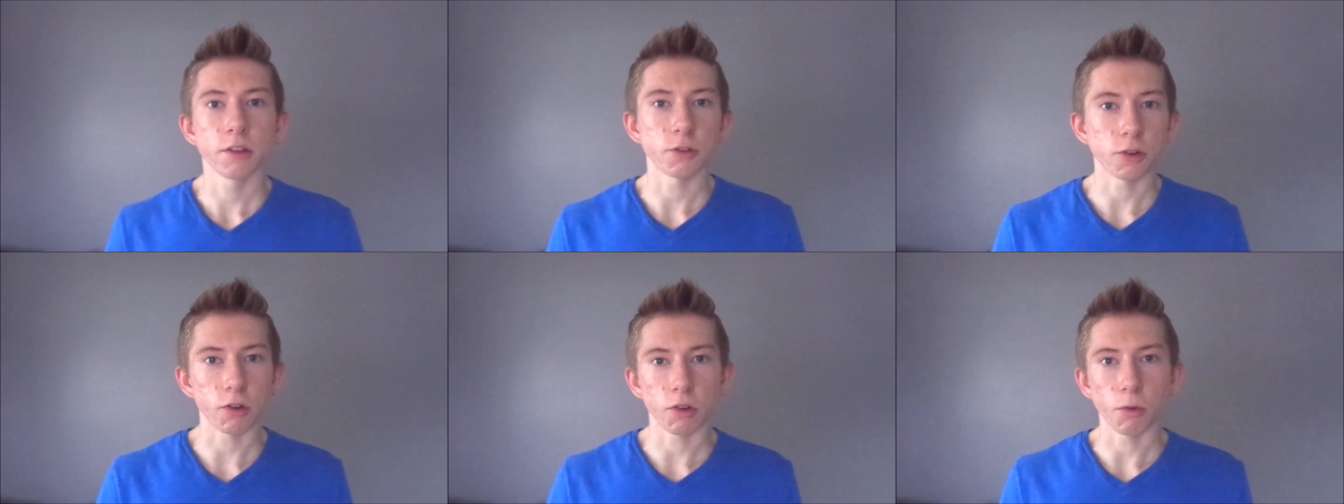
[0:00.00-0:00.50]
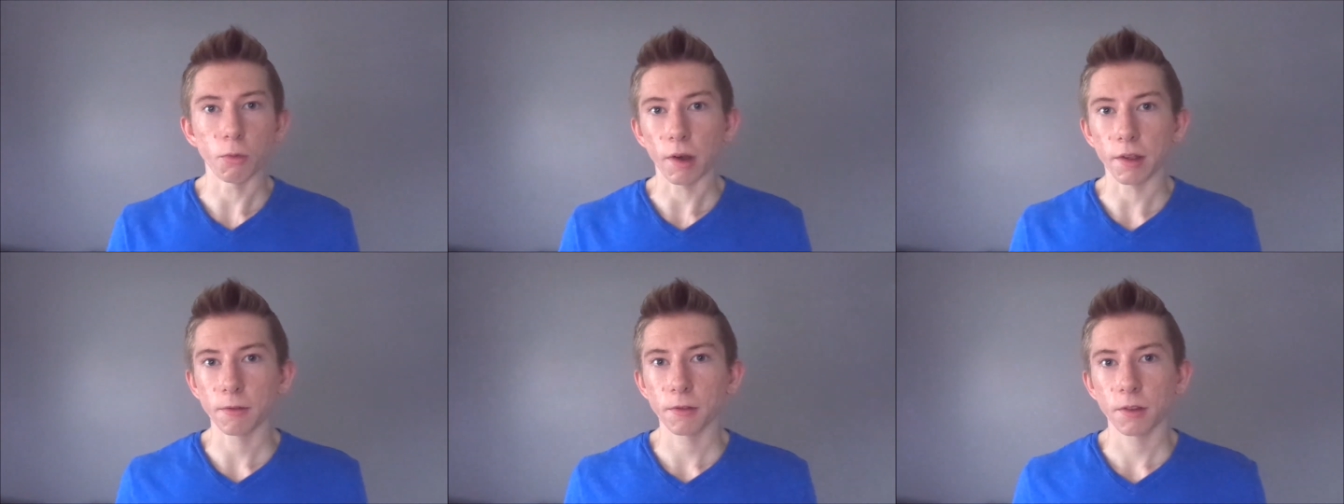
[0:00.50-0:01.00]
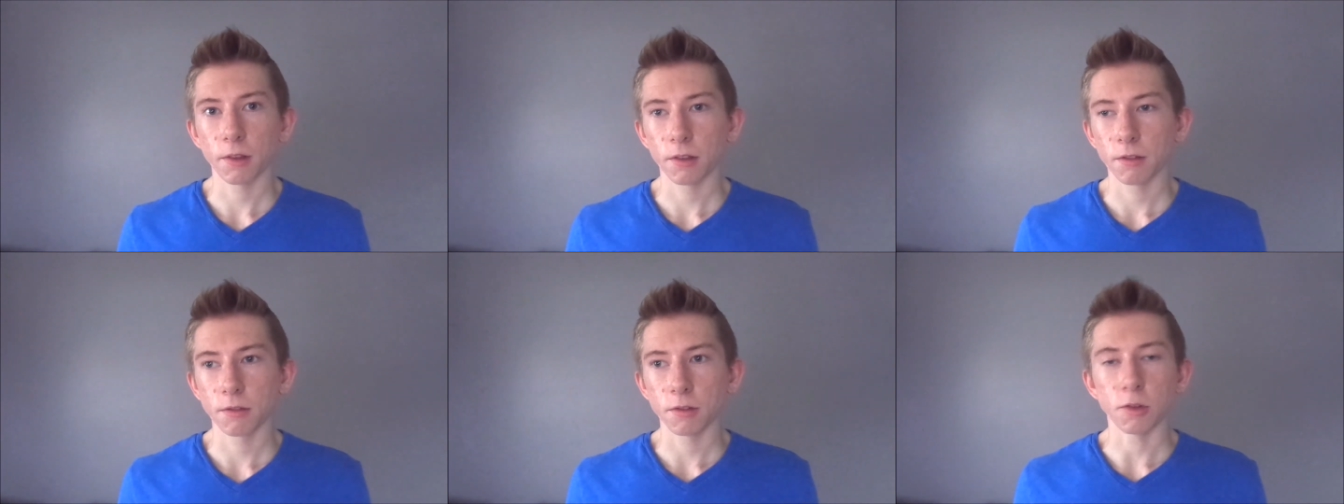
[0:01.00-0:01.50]
to show you what
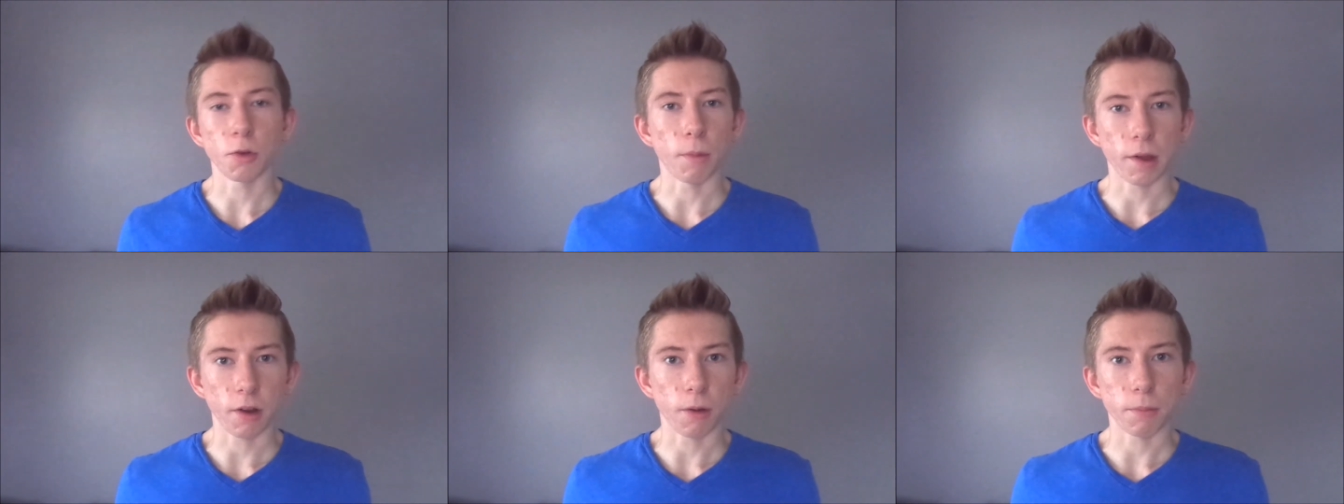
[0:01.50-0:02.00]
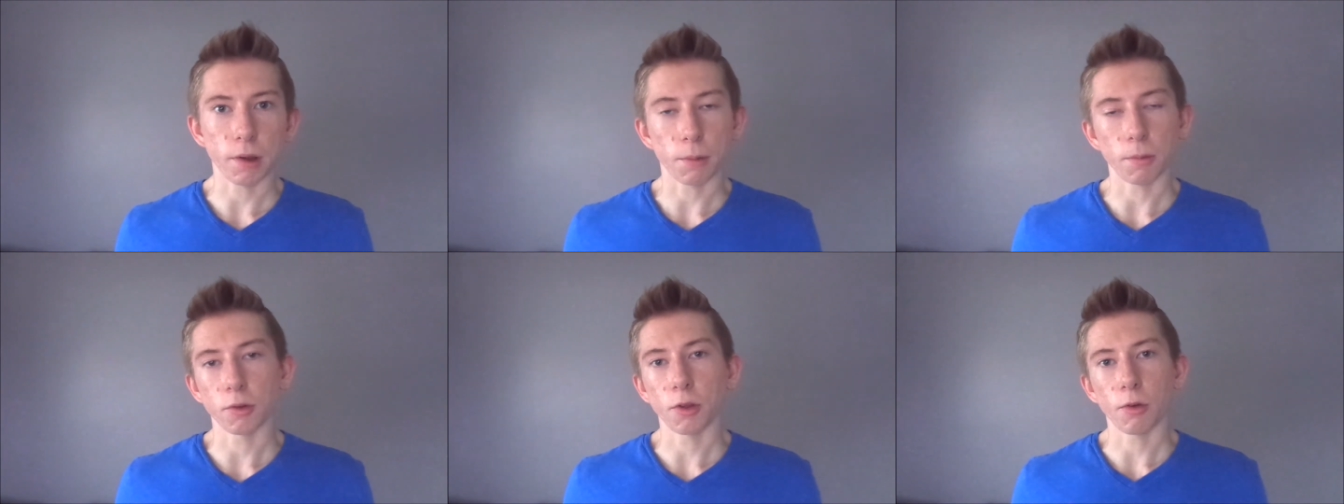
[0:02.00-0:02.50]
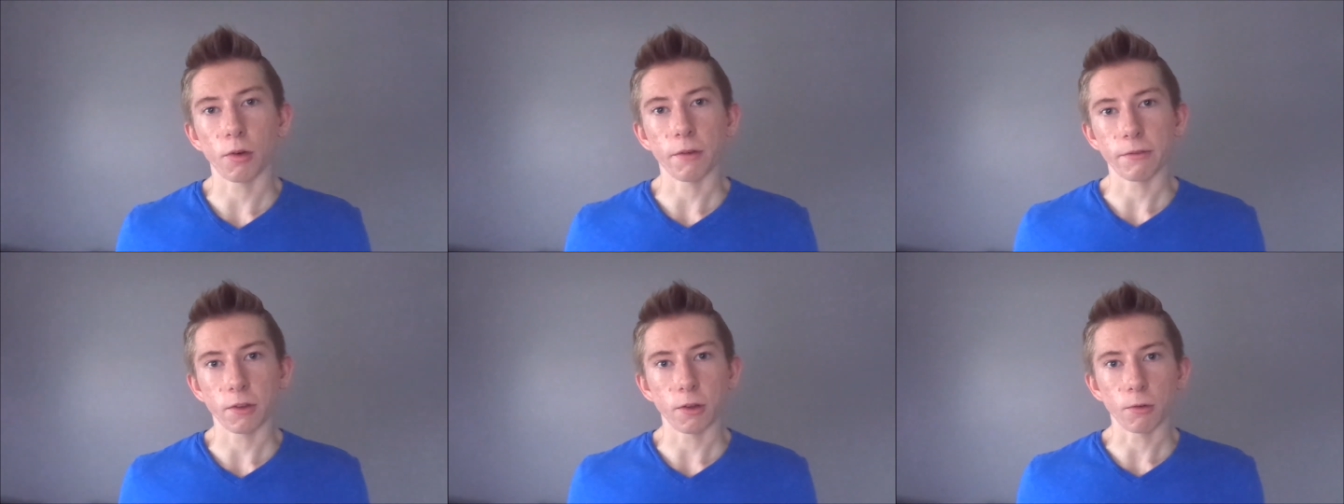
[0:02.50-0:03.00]
you may not be able to
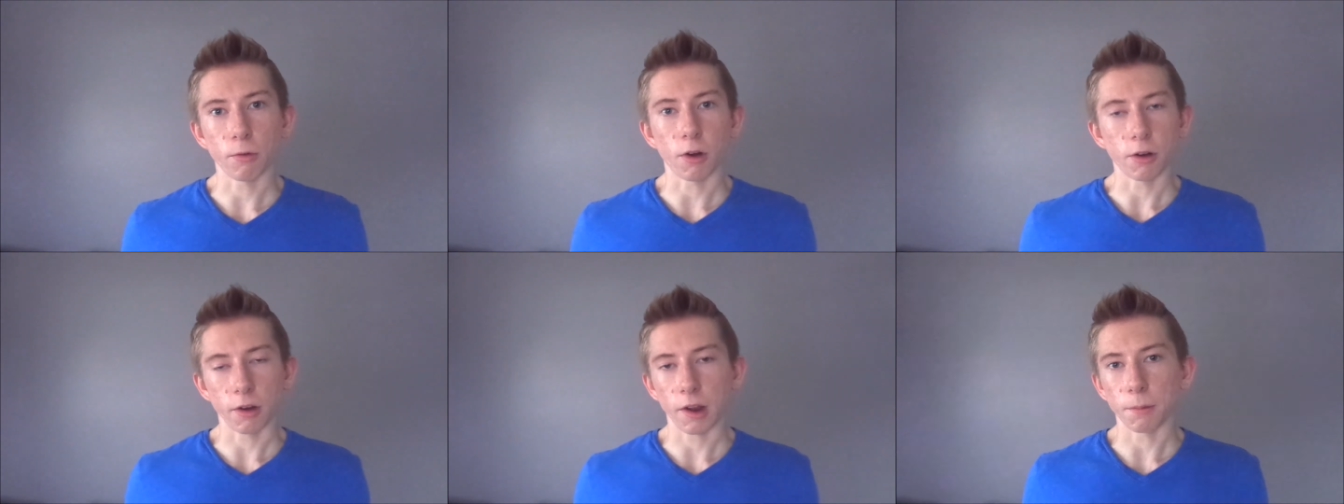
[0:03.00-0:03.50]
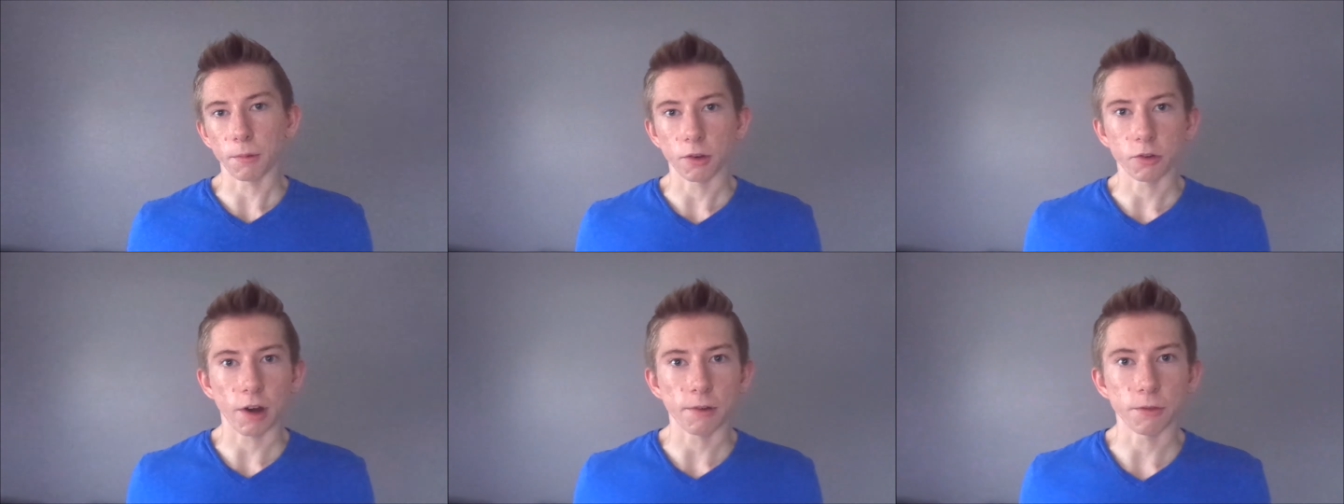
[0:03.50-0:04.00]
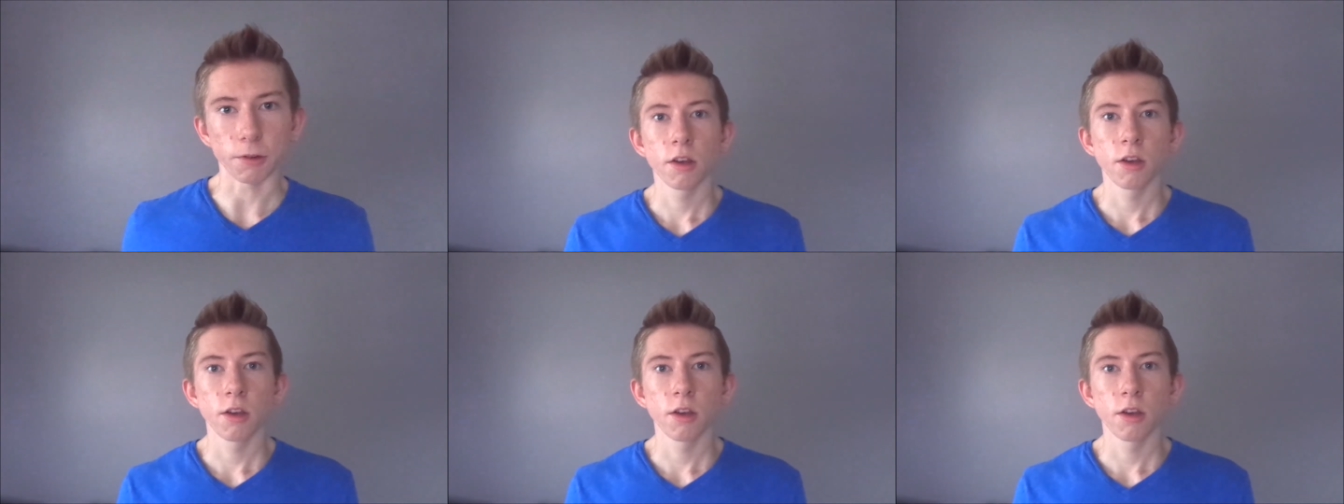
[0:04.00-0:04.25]
if you aren't able to travel.